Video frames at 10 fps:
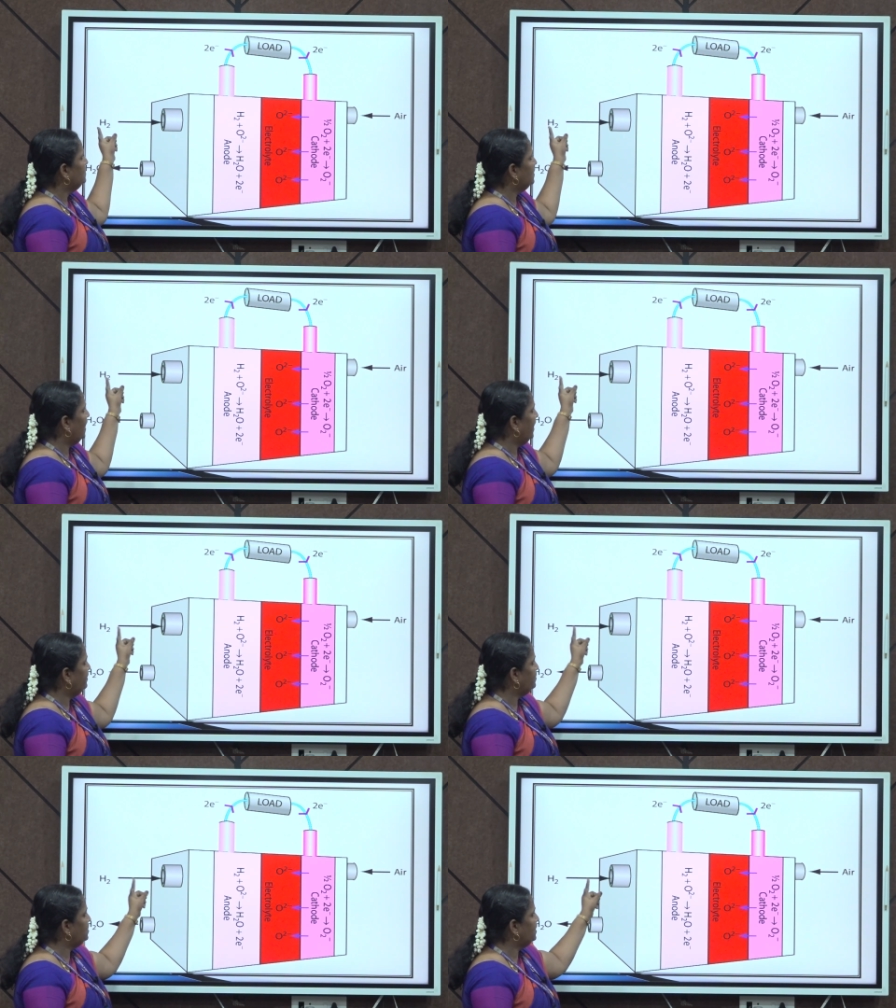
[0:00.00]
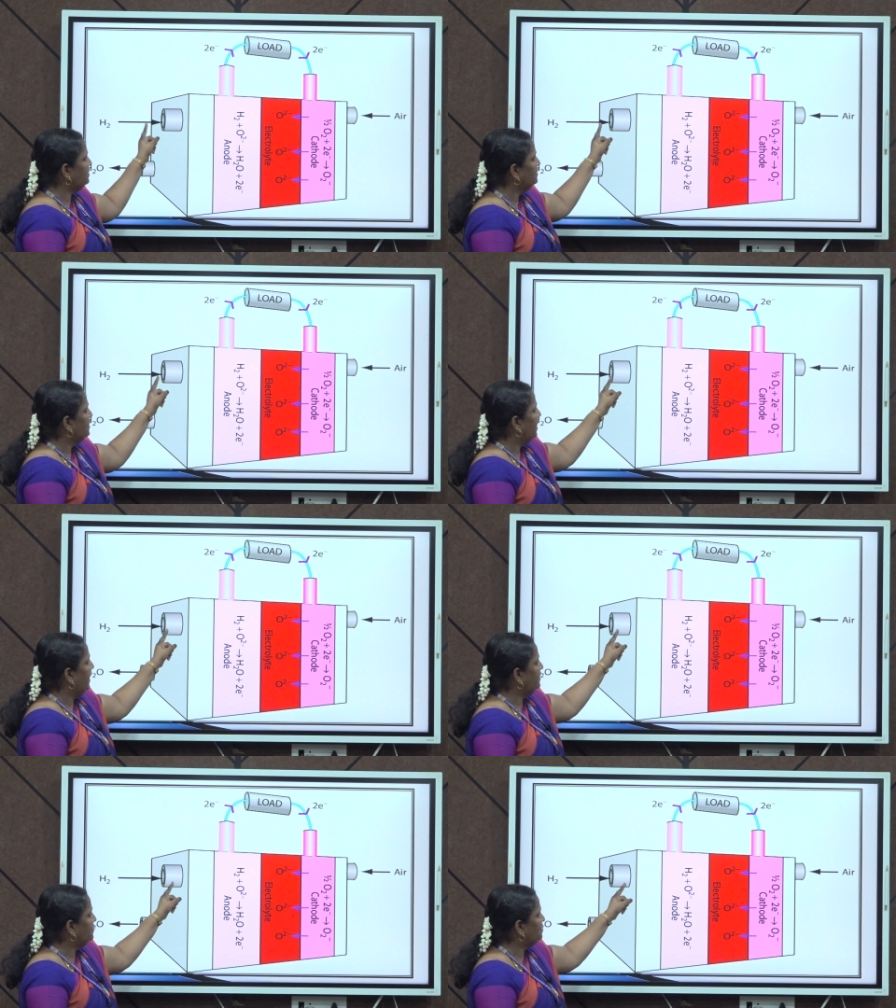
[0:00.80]
The hydrogen
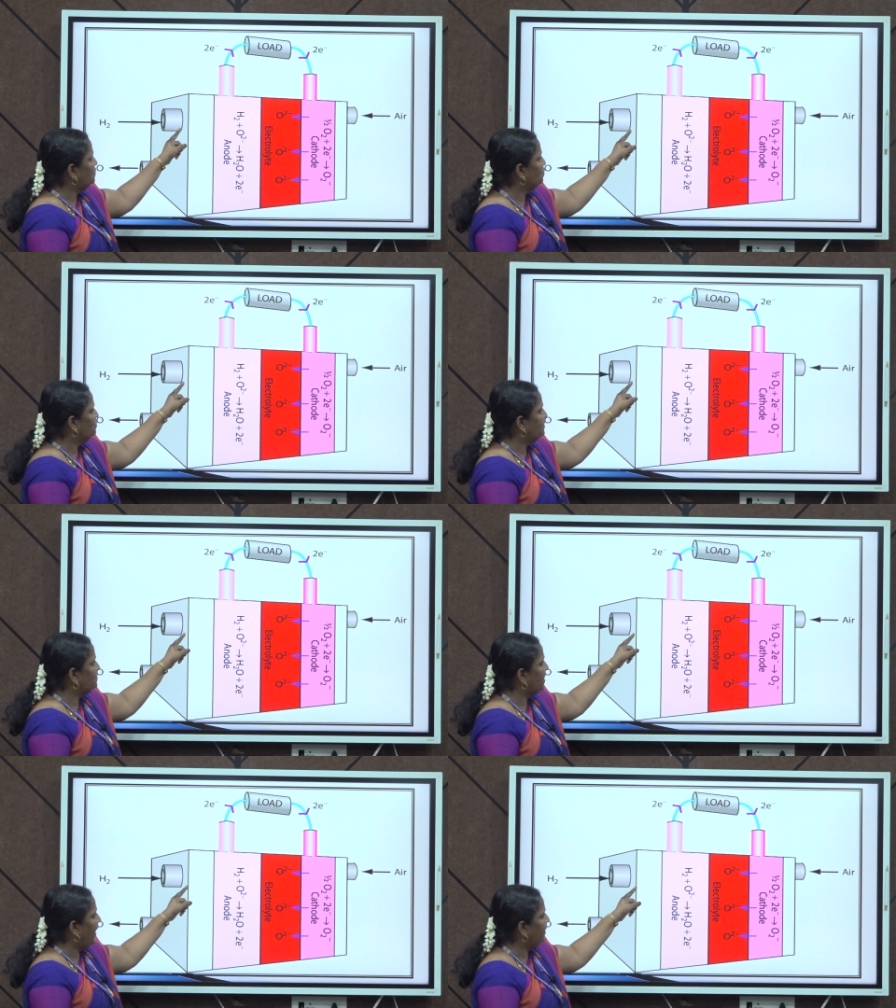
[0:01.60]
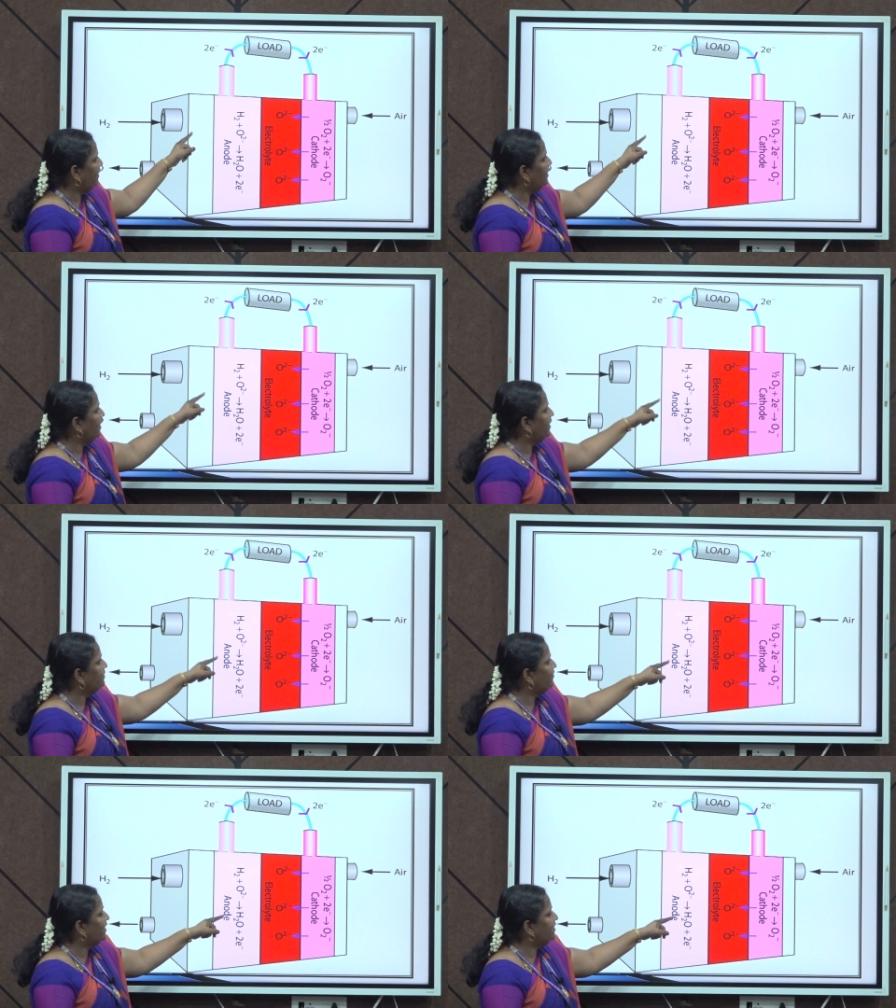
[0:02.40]
enters through this channel
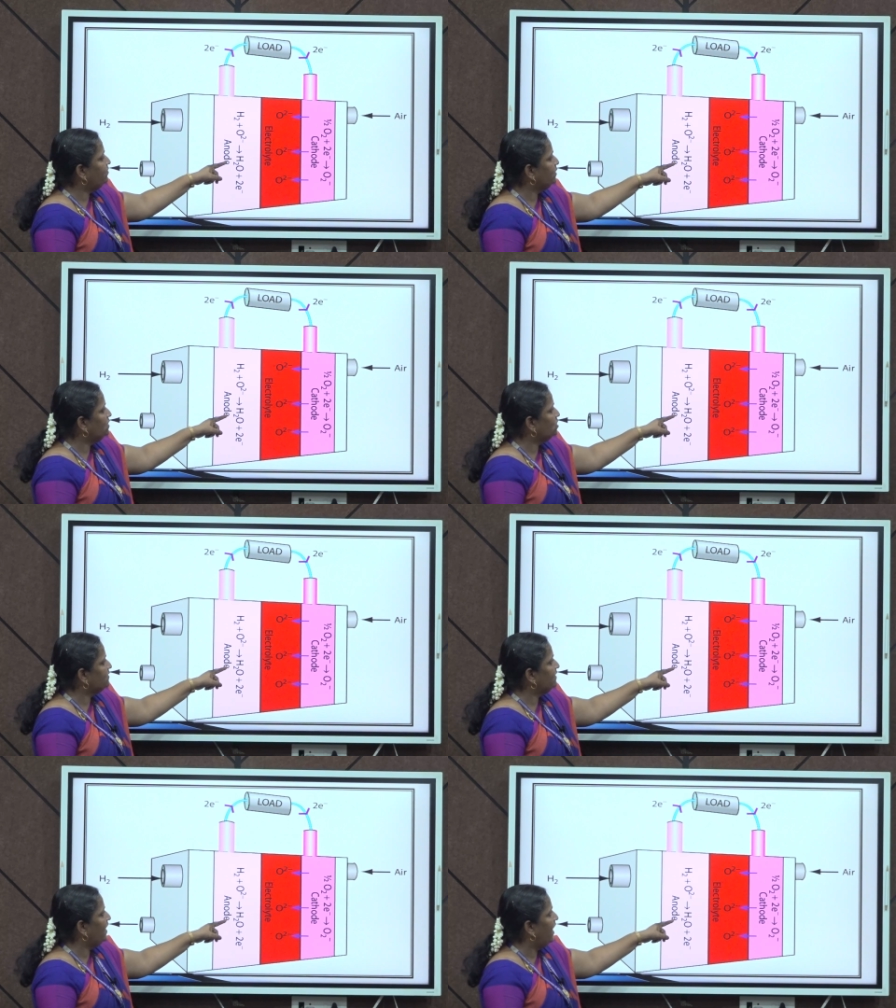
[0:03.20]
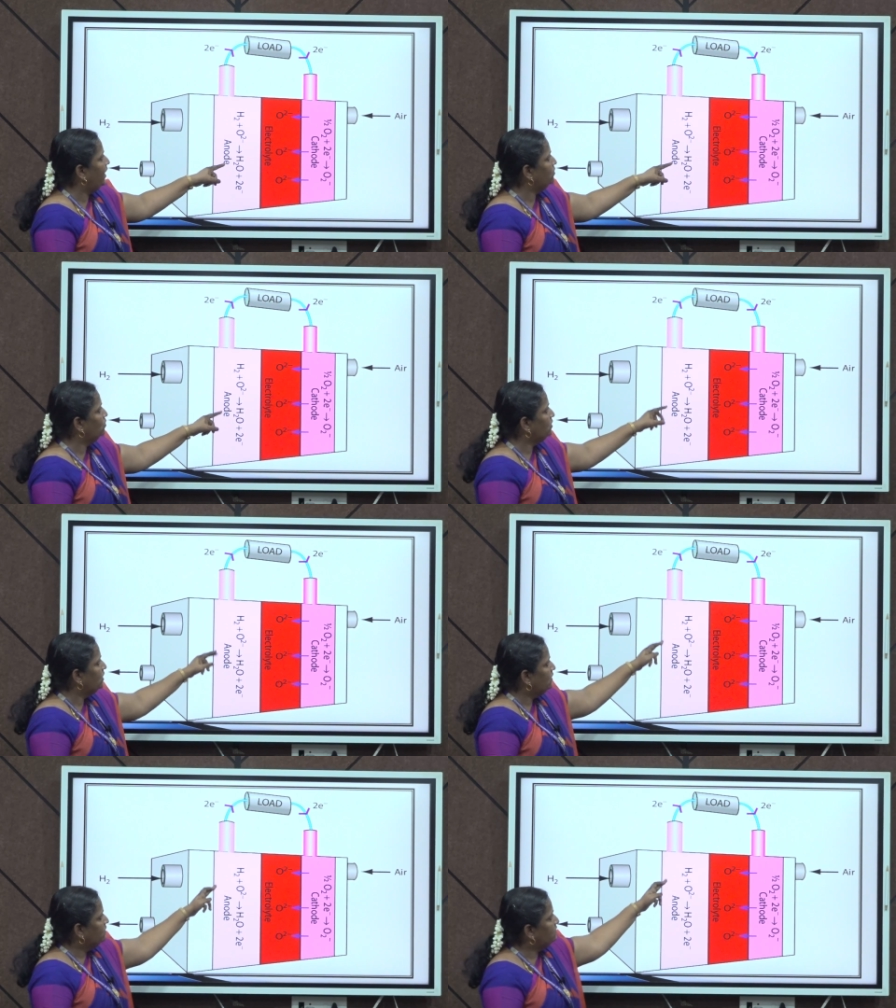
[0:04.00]
and when it reaches the anode,
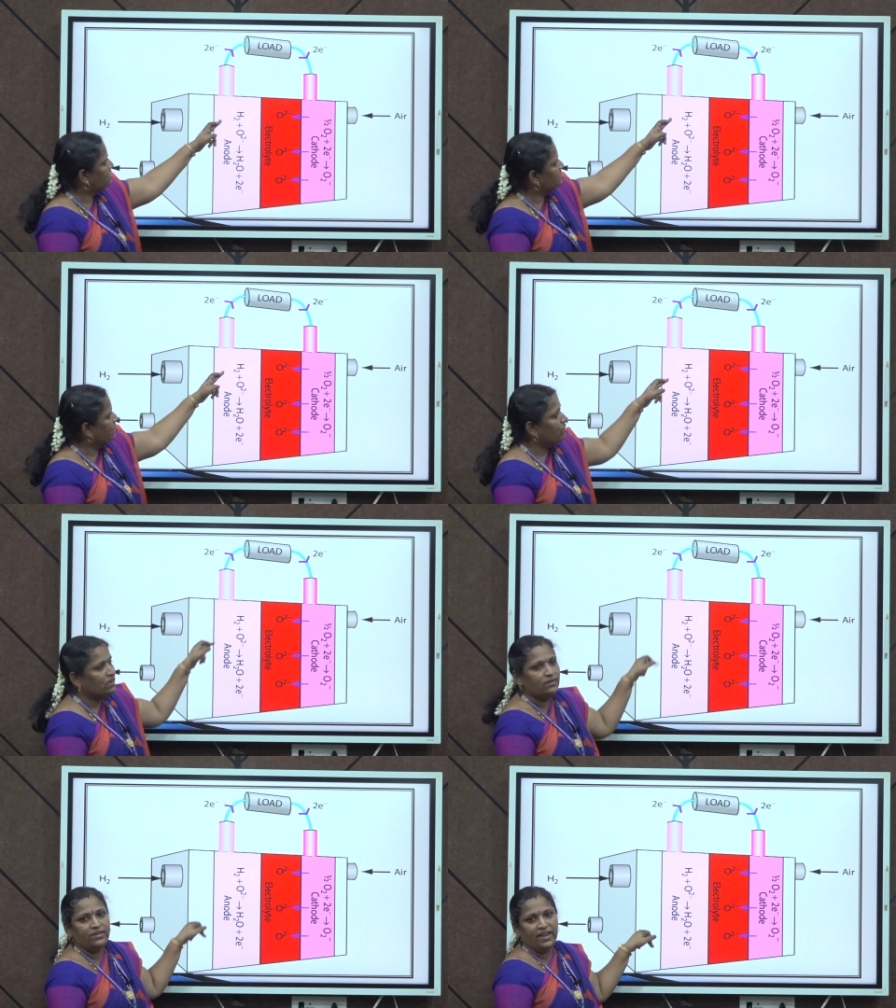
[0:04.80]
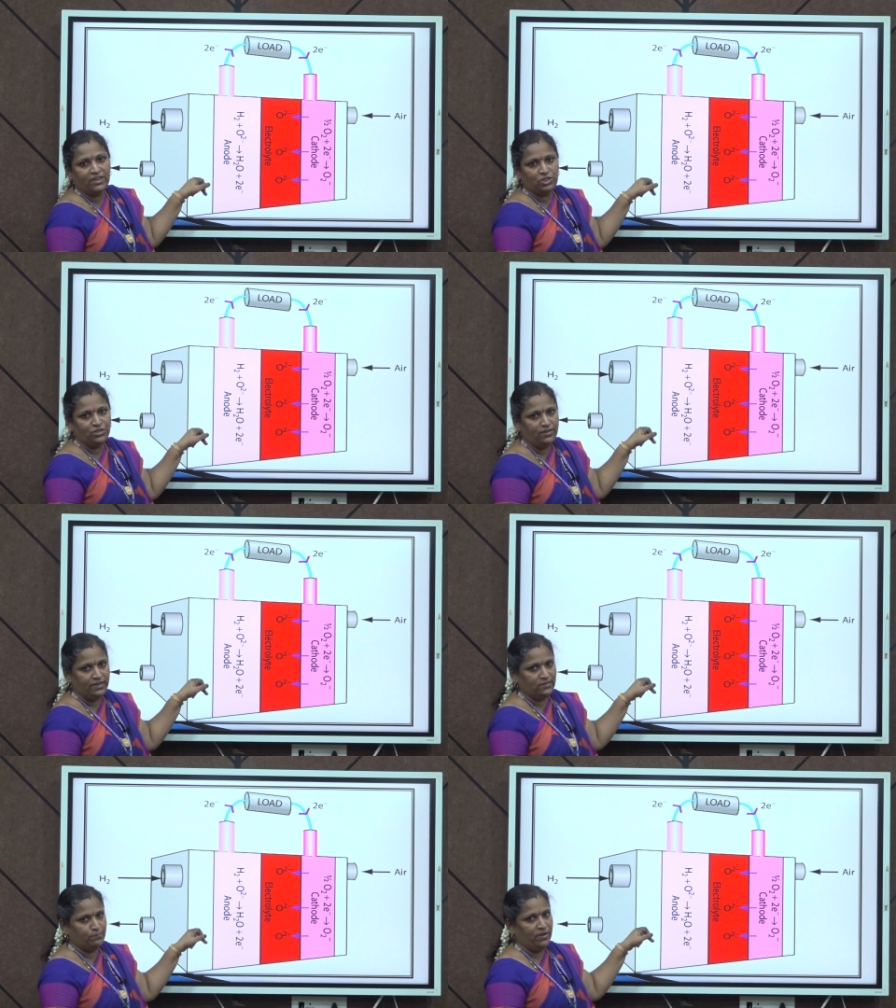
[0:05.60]
this chemical reaction
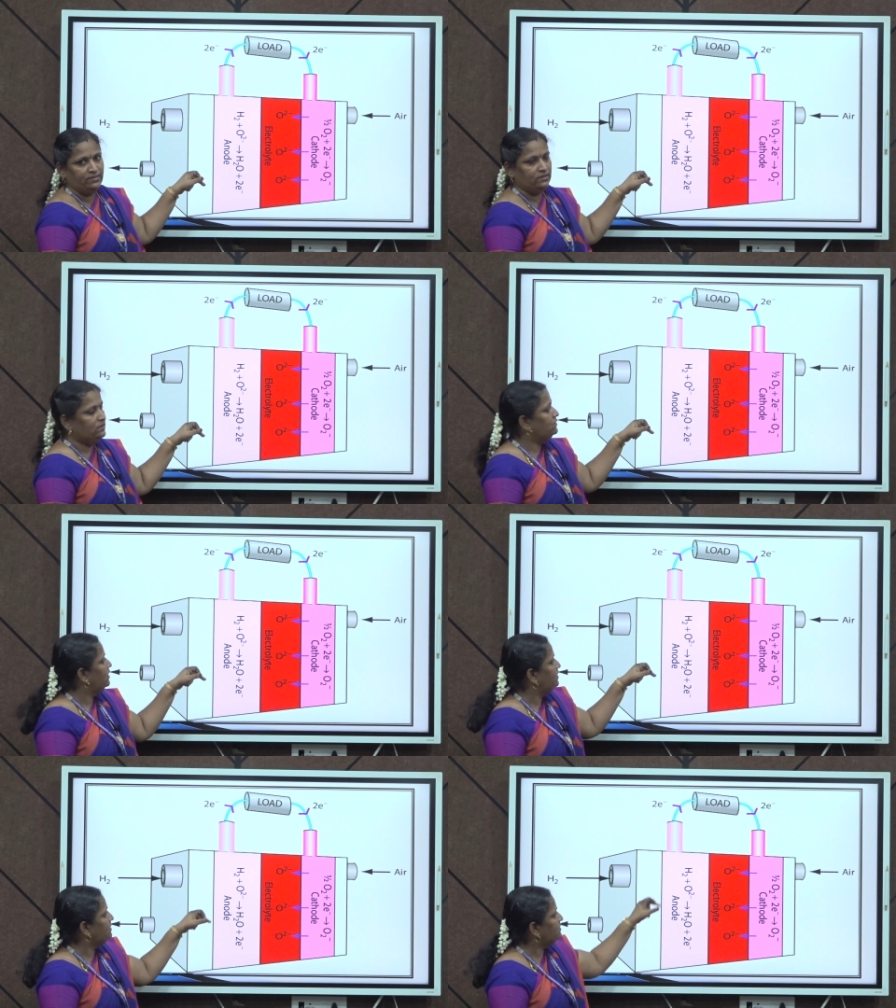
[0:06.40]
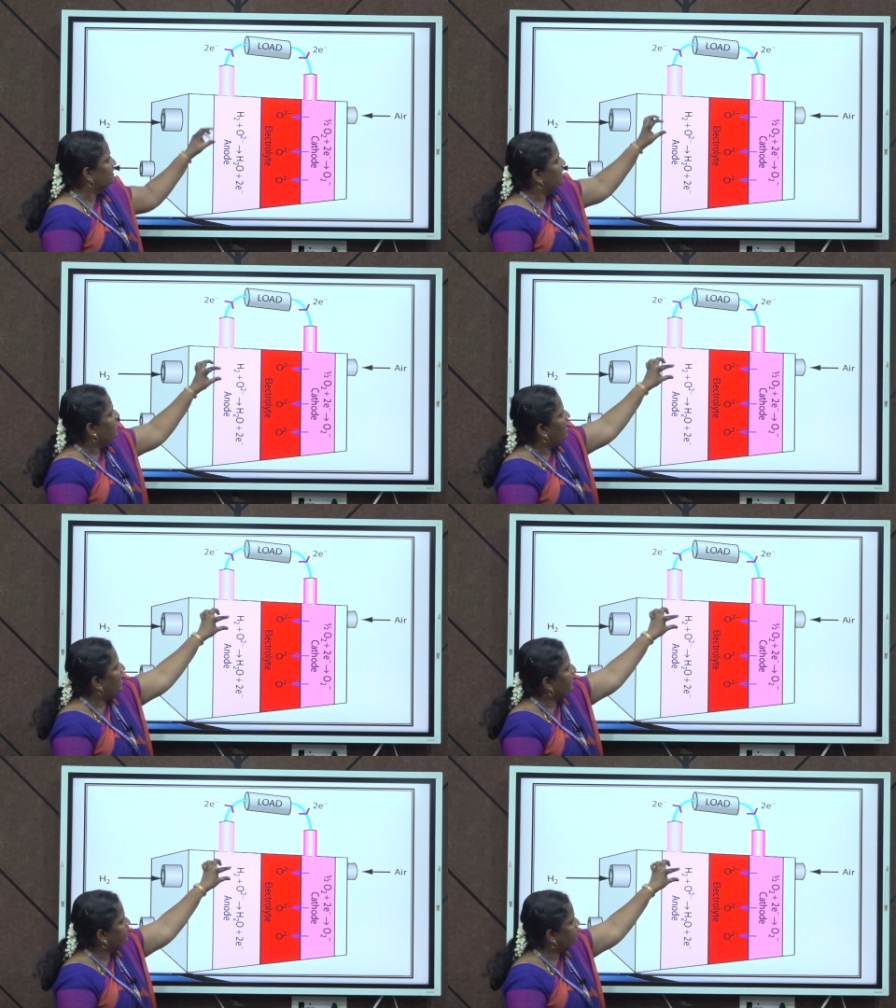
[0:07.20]
takes place that is
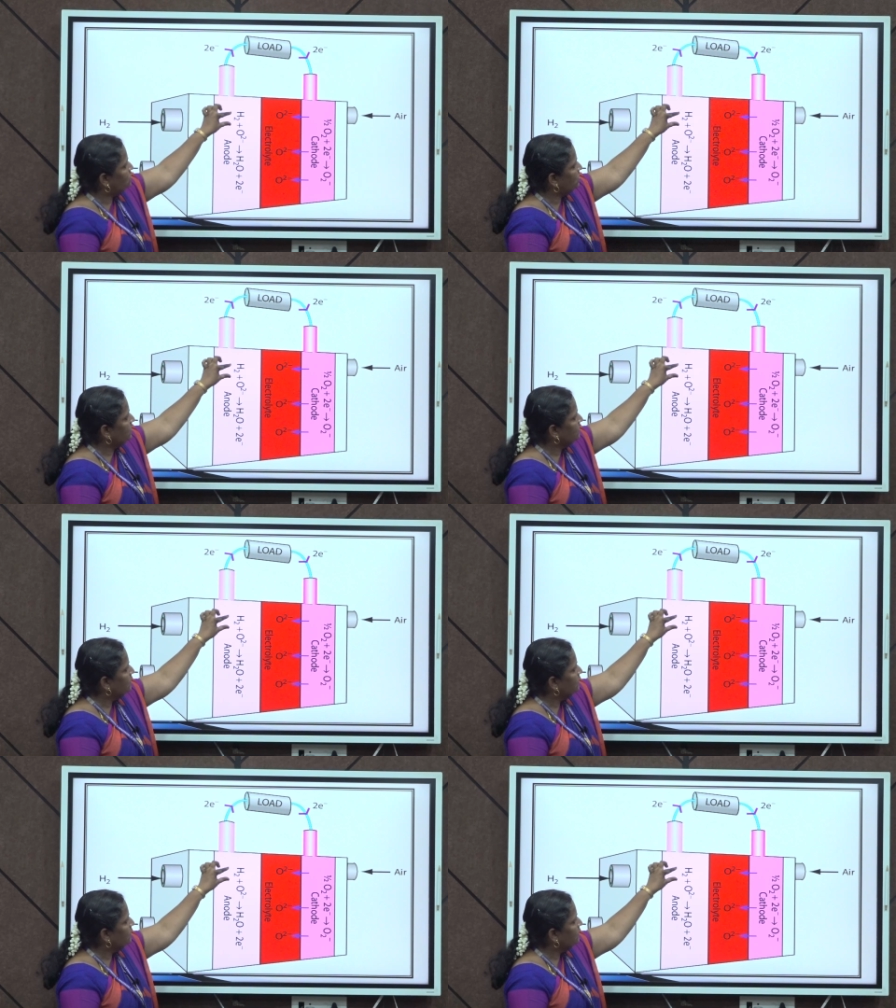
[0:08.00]
hydrogen